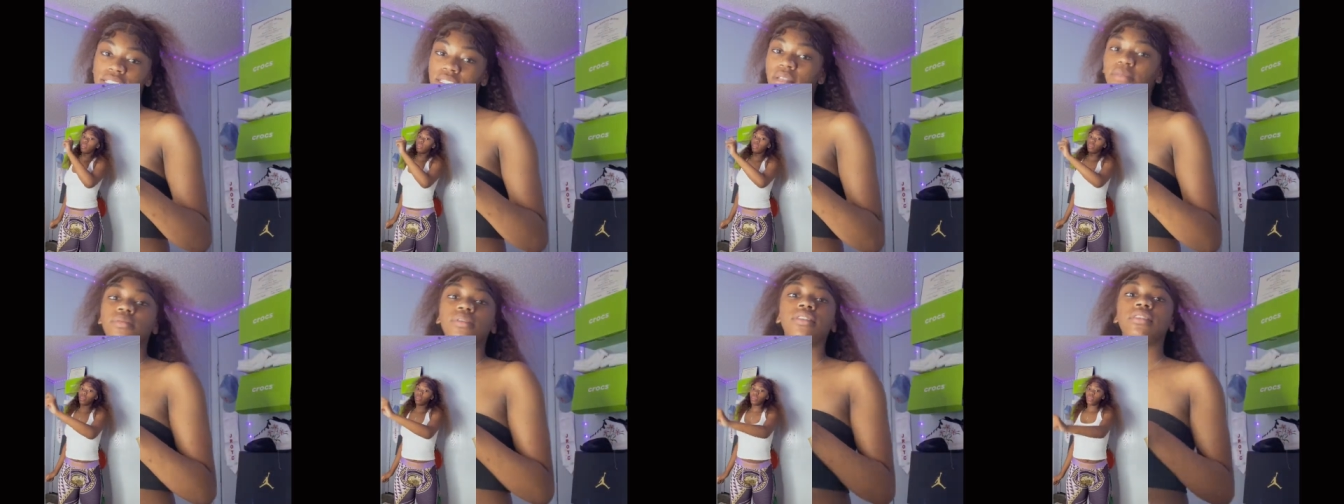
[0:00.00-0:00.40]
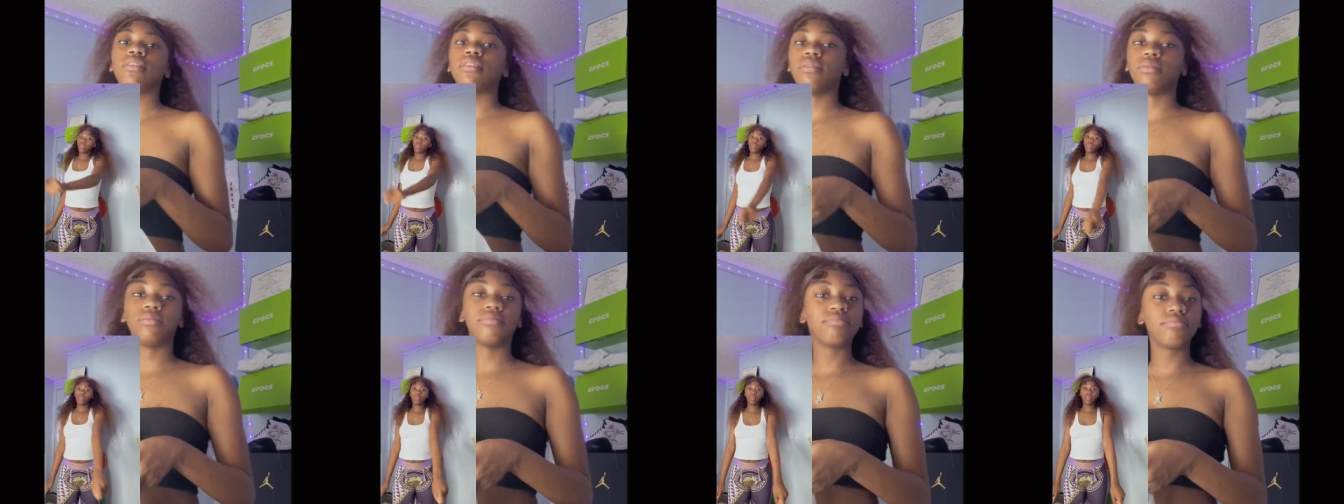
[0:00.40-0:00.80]
something
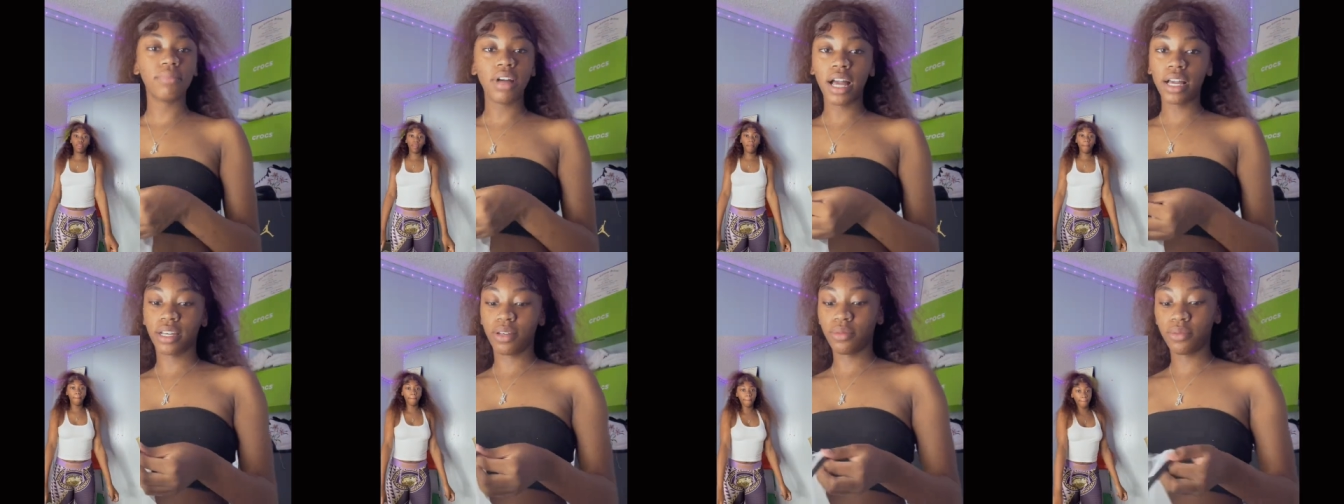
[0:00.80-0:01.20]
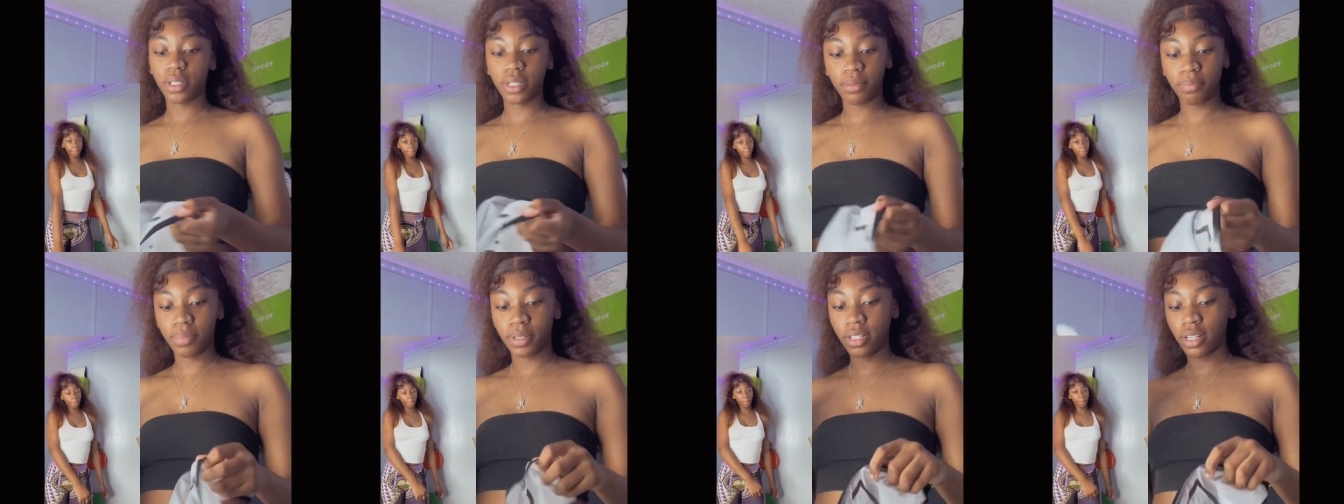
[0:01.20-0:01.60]
to I can
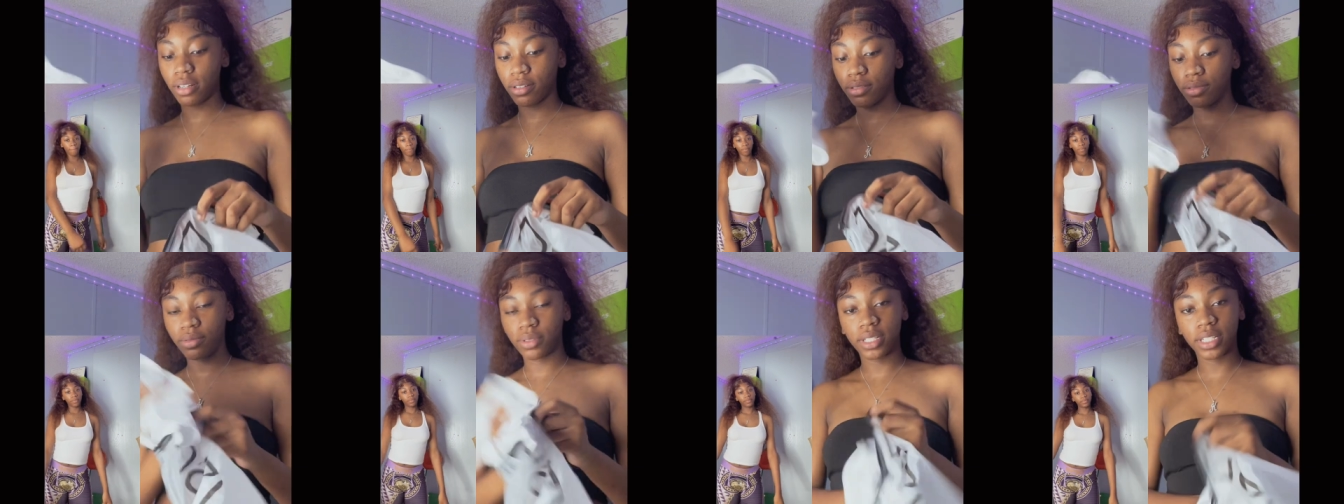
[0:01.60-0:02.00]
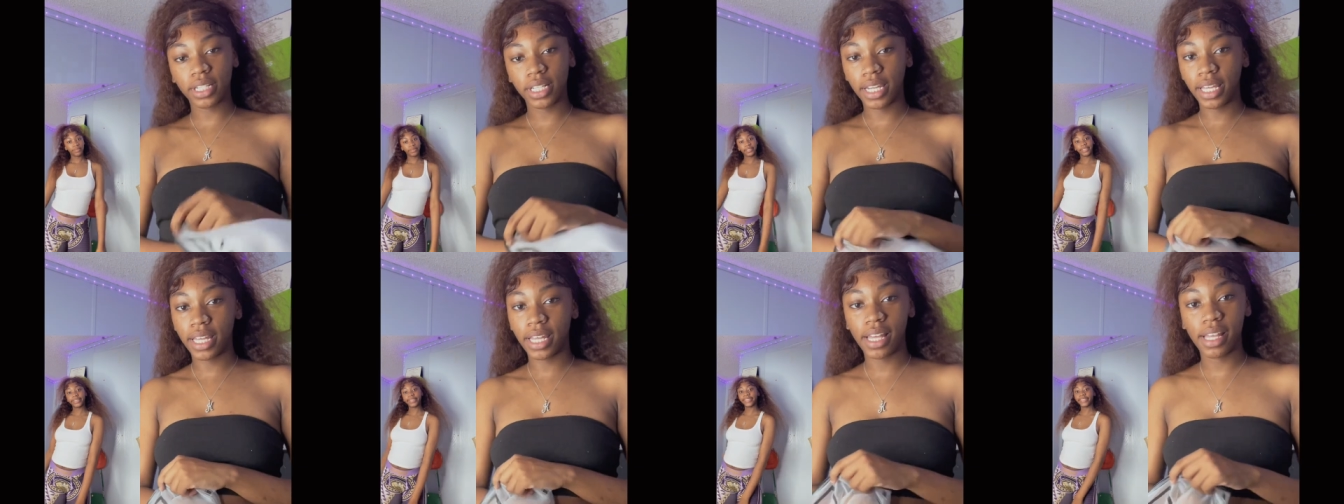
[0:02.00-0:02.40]
well put on with
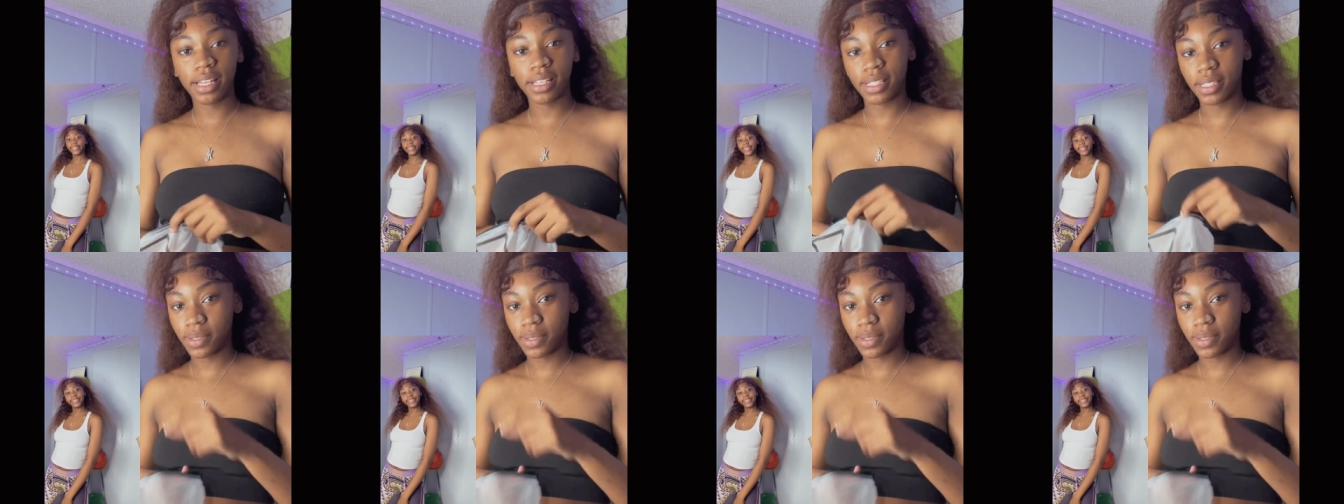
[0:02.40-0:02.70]
players,